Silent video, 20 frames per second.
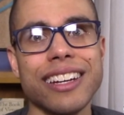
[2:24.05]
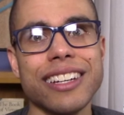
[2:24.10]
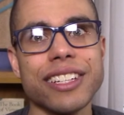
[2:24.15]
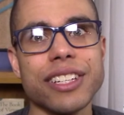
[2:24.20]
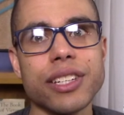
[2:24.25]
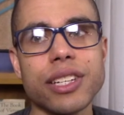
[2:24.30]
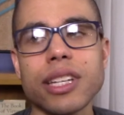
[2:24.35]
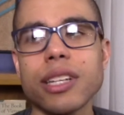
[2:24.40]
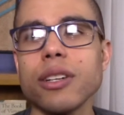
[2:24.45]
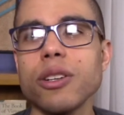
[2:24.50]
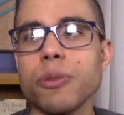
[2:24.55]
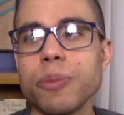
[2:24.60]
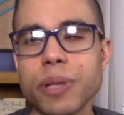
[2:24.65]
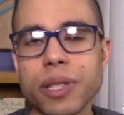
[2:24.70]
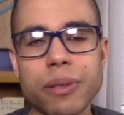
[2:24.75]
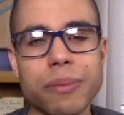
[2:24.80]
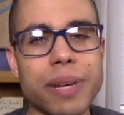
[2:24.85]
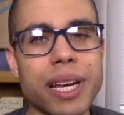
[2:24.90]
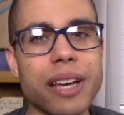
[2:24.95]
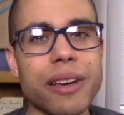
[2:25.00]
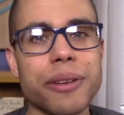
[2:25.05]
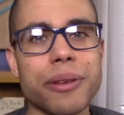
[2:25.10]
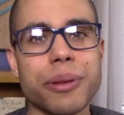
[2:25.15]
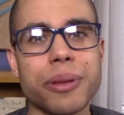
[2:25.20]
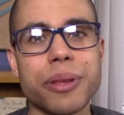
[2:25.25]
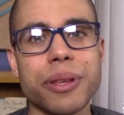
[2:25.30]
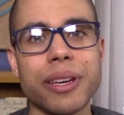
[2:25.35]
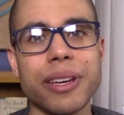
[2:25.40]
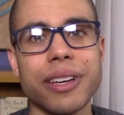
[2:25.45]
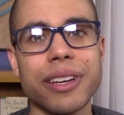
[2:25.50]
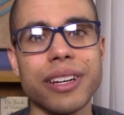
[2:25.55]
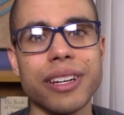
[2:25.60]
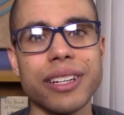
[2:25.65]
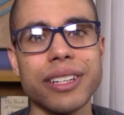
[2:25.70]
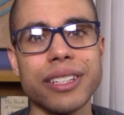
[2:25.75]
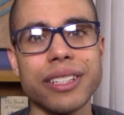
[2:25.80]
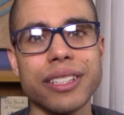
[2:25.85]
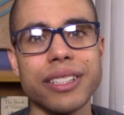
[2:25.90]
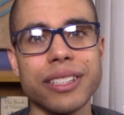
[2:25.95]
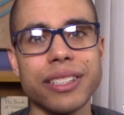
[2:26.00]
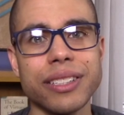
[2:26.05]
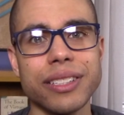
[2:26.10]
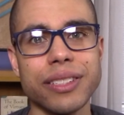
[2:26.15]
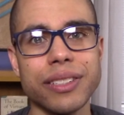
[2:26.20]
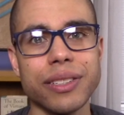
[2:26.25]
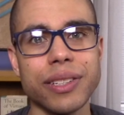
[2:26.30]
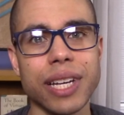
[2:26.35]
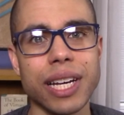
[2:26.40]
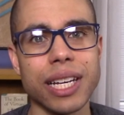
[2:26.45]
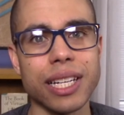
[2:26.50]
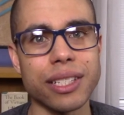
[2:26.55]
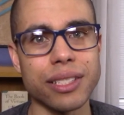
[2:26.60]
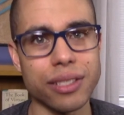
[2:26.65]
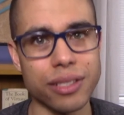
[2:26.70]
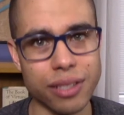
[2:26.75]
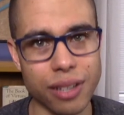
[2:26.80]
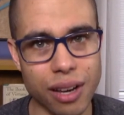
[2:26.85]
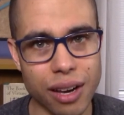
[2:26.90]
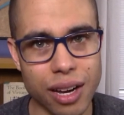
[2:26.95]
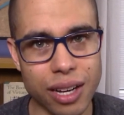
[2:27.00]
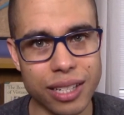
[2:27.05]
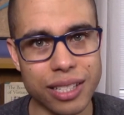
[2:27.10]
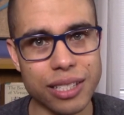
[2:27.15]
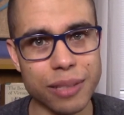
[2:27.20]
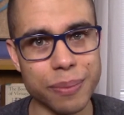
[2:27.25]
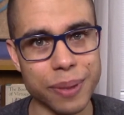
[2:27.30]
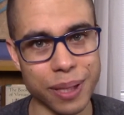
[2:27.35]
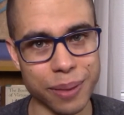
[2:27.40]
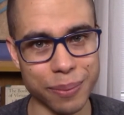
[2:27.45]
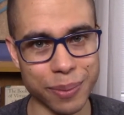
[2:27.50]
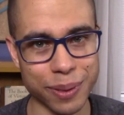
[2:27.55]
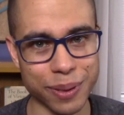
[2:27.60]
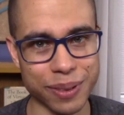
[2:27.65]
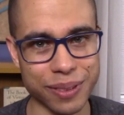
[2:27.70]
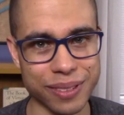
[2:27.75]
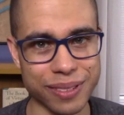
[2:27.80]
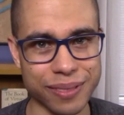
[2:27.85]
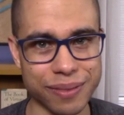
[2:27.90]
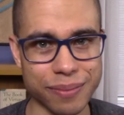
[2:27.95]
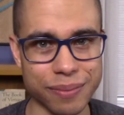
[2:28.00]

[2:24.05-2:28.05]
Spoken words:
You gotta open your mouth. You got to talk to people.